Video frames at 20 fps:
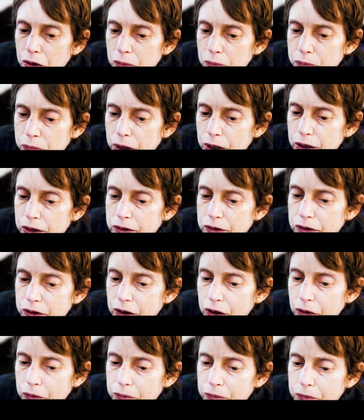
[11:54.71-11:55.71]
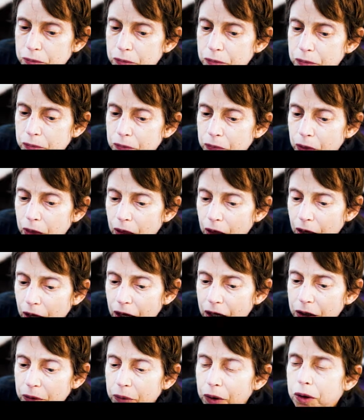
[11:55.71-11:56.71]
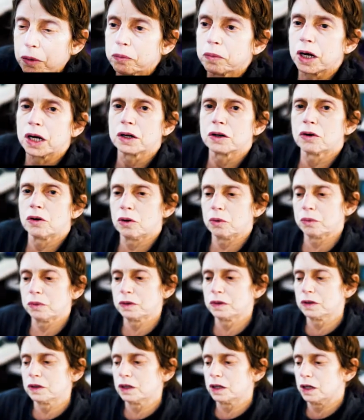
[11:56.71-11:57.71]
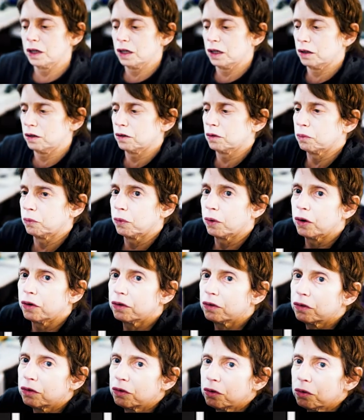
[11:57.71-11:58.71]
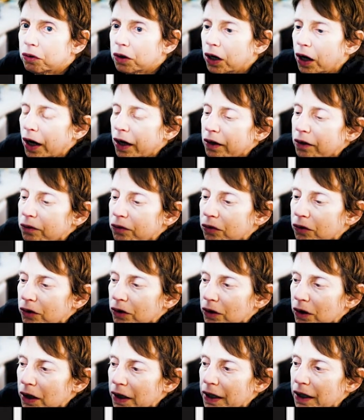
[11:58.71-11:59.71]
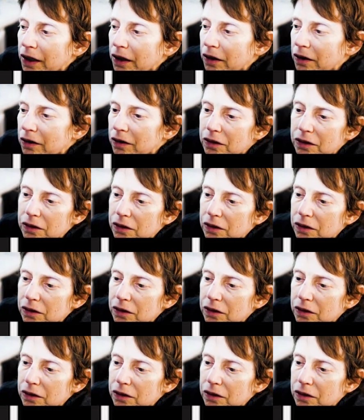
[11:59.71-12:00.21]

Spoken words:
But anyway, my goal with today was to kind of relate,